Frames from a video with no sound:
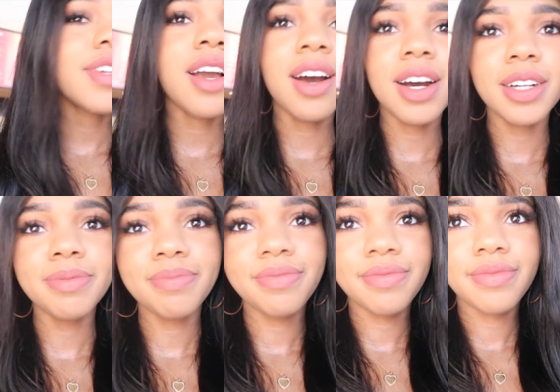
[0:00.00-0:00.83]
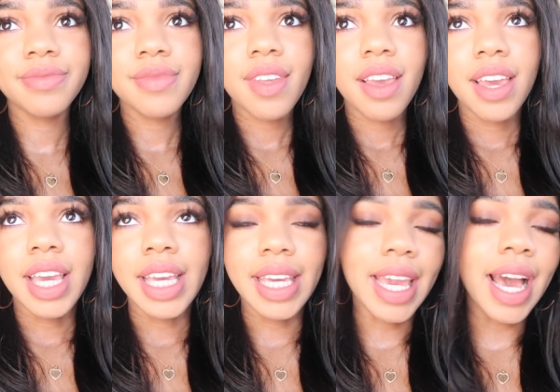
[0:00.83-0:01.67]
Um,
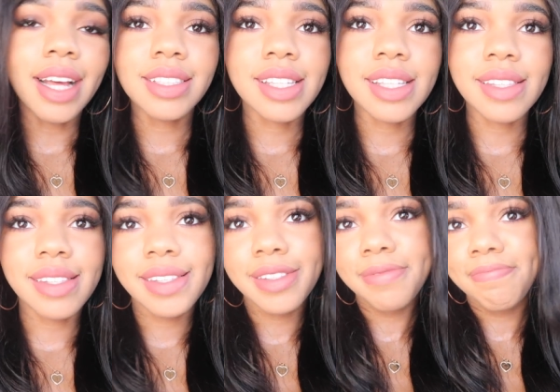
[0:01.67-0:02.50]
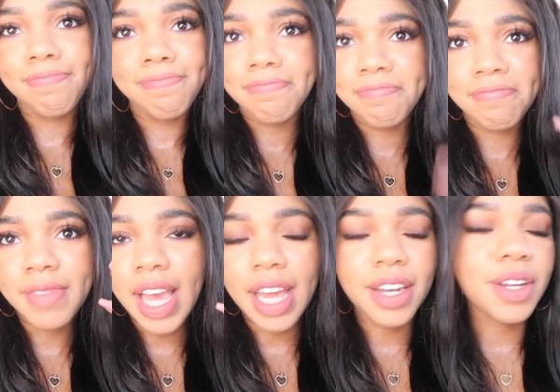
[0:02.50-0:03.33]
yeah, because
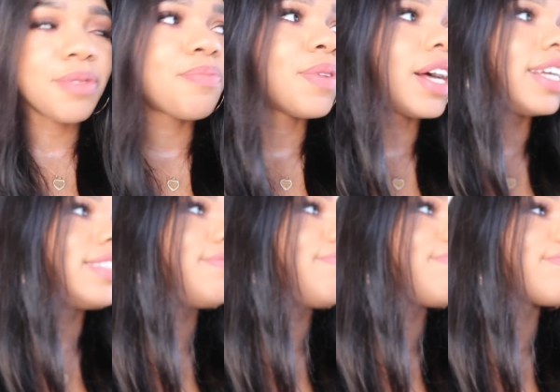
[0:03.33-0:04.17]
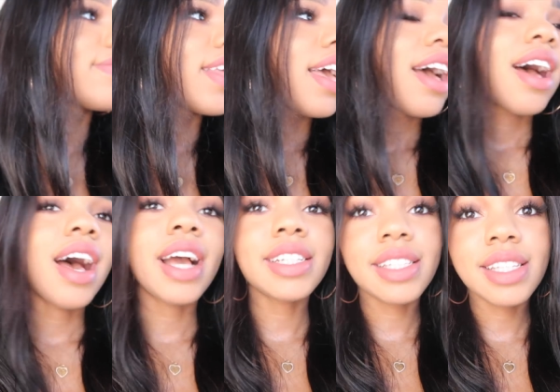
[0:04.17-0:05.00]
I don't know. But
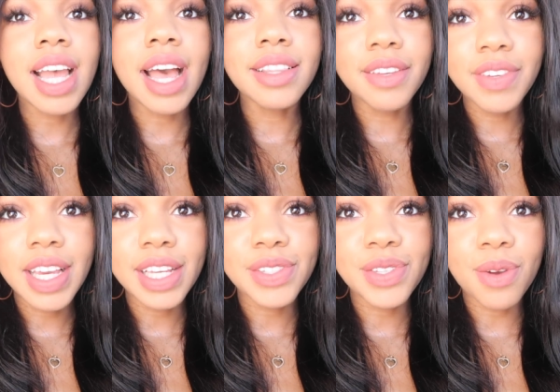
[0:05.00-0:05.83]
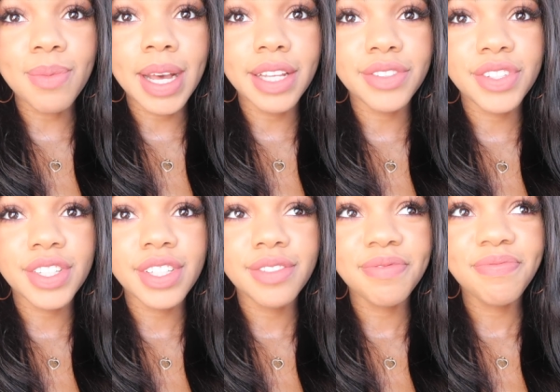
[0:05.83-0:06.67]
I, just, I love you guys so
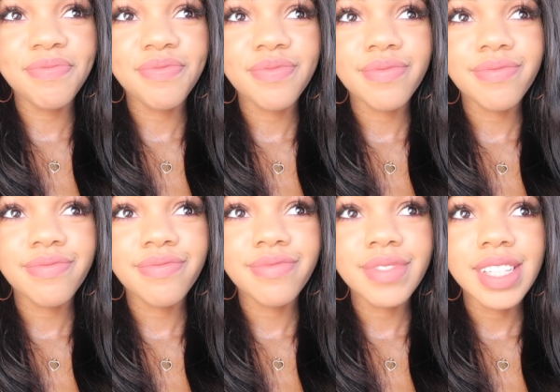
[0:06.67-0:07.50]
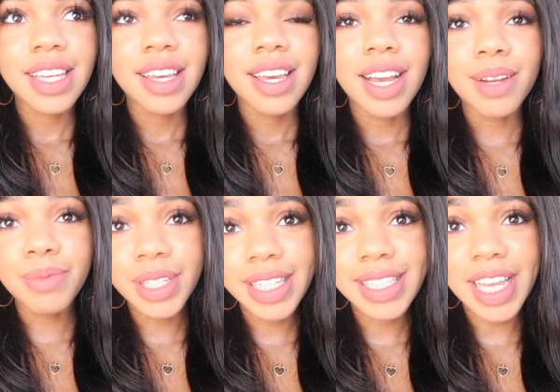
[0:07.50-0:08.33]
much. I'm
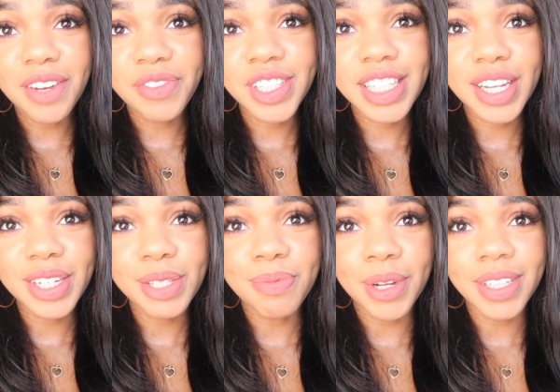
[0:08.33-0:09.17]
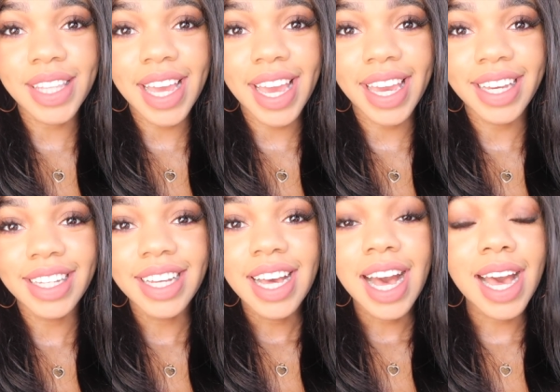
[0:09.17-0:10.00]
really excited for Sierra's birthday.
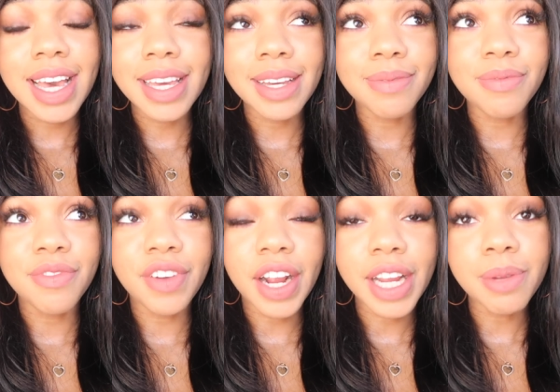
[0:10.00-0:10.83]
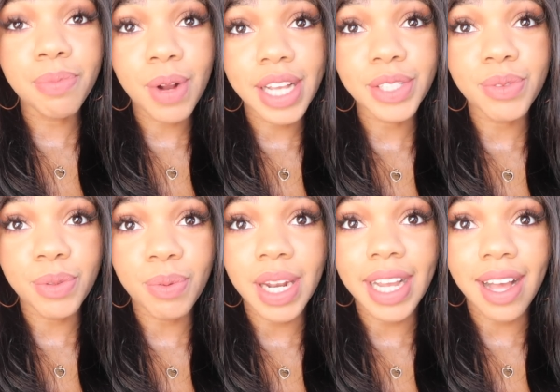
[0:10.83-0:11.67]
I am very impressed
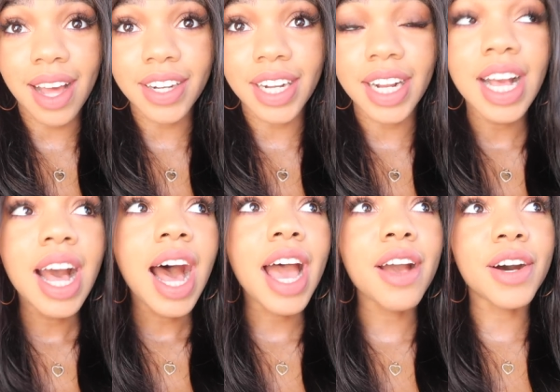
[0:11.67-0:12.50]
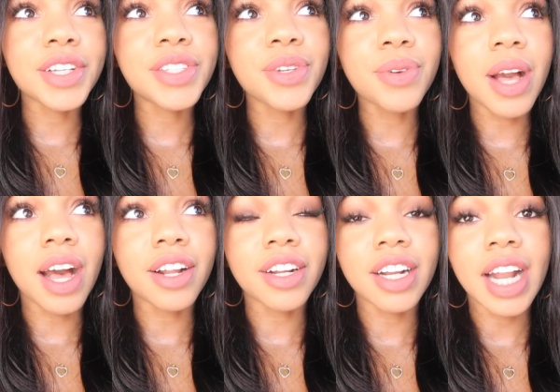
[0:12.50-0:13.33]
with what I got her. I also
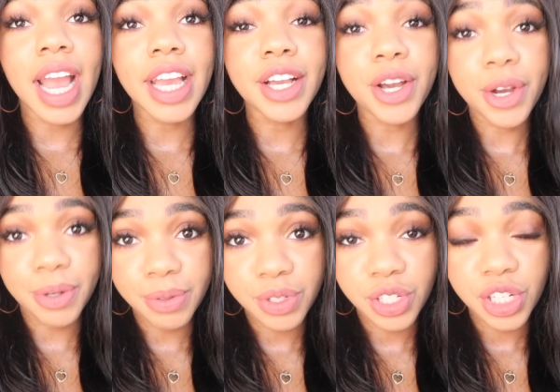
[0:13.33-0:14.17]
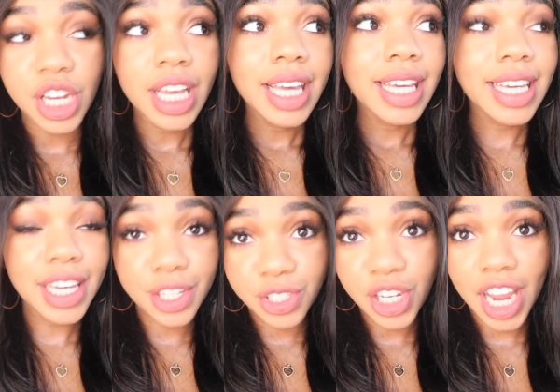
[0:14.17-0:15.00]
got her a Coach
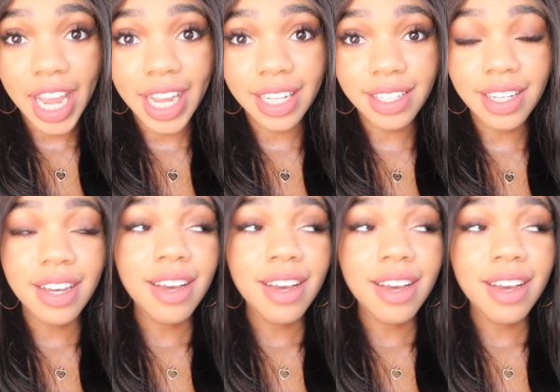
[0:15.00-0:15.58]
keychain.